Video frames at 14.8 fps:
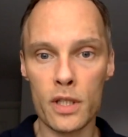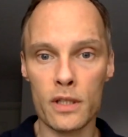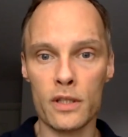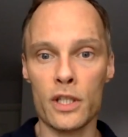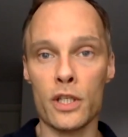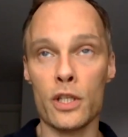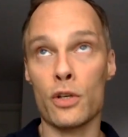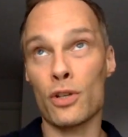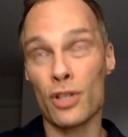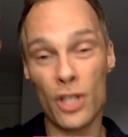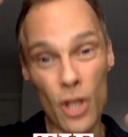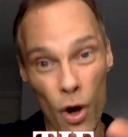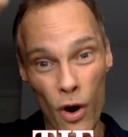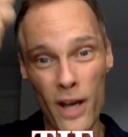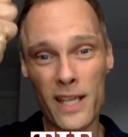that you can
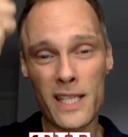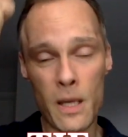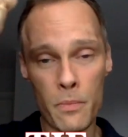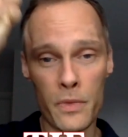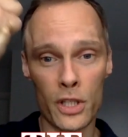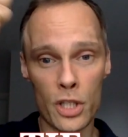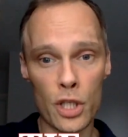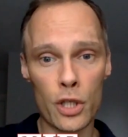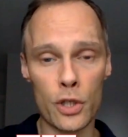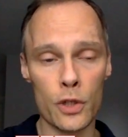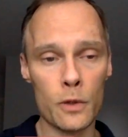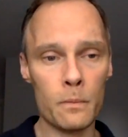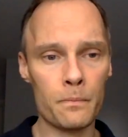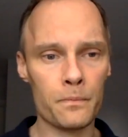tie something to.